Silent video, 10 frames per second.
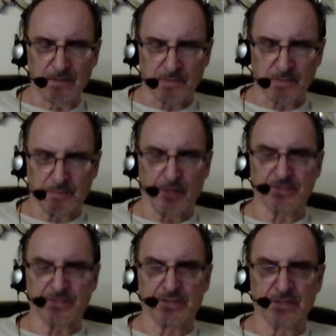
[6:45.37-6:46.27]

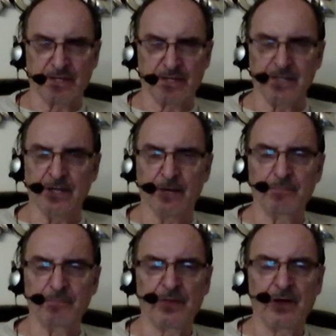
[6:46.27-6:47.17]
project in Kenya.
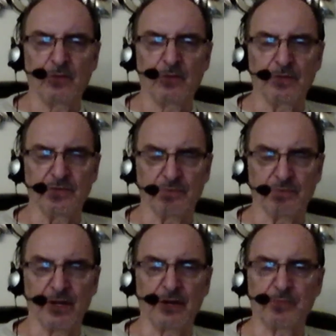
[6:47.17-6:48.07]
We use
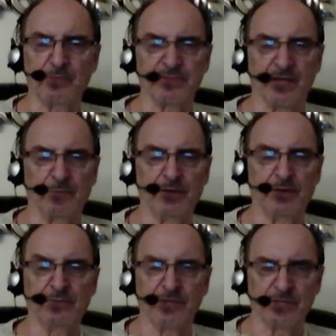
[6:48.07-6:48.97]
100%. We
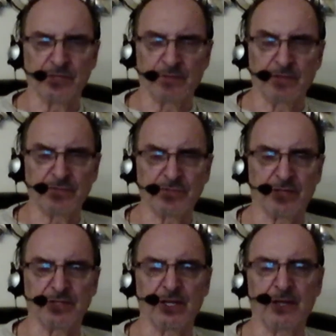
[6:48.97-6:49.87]
don't charge
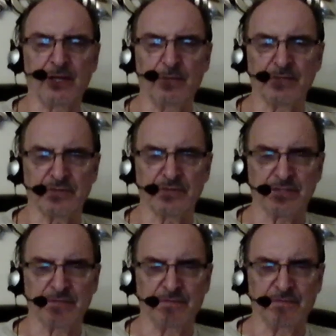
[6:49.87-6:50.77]
any administration
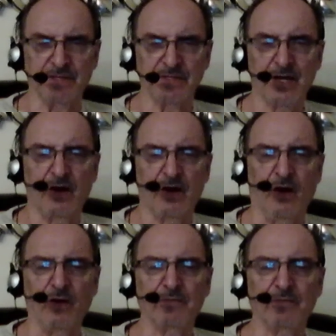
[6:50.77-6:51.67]
fees.
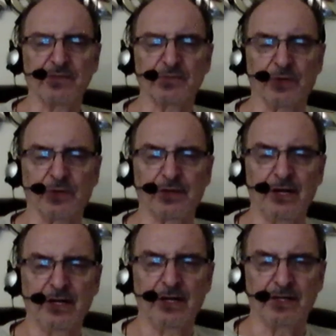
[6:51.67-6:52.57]
All of this work
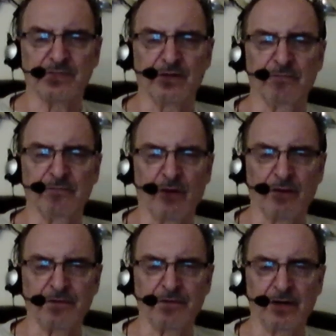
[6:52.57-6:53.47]
is done
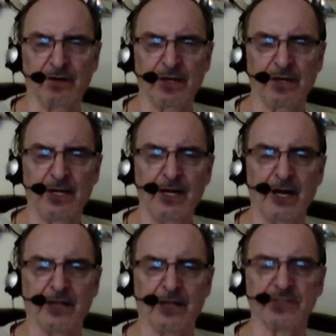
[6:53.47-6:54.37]
voluntarily,
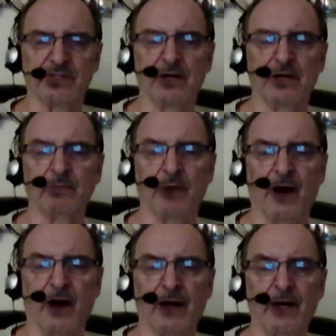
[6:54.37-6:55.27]
and it's done
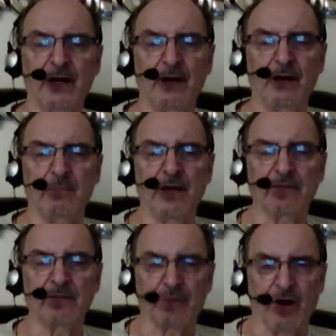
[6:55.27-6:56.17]
by men of
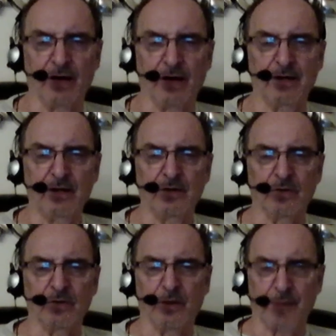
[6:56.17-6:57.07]
God who
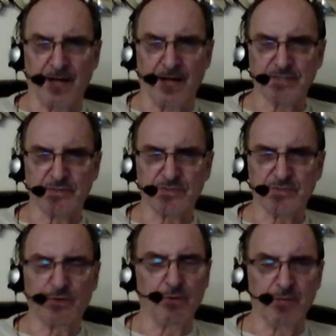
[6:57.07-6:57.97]
are pastors
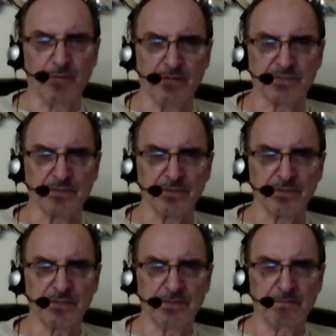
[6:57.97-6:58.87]
or ministers.
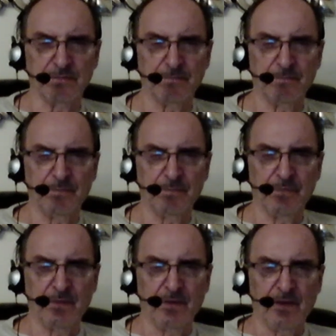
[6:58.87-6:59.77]

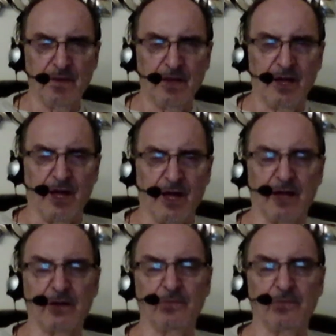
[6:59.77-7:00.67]
And
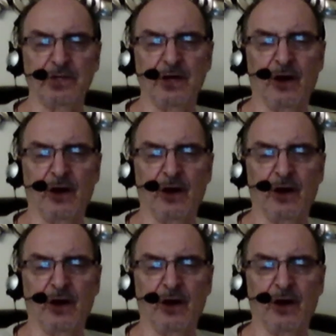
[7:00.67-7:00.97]
we are